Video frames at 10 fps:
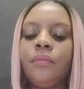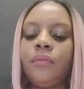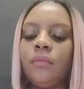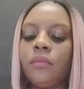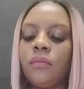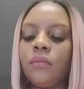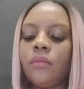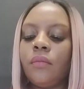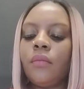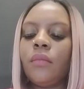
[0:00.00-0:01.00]

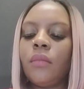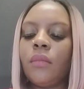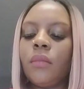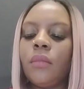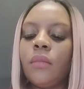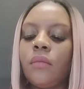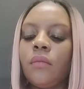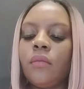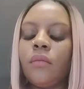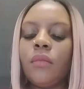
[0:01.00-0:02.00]

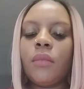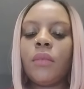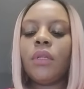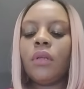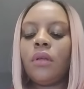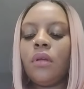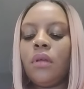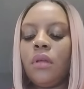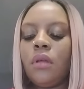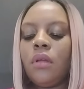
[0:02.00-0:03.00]

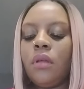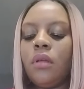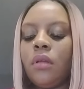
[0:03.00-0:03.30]
No one is speaking in this clip.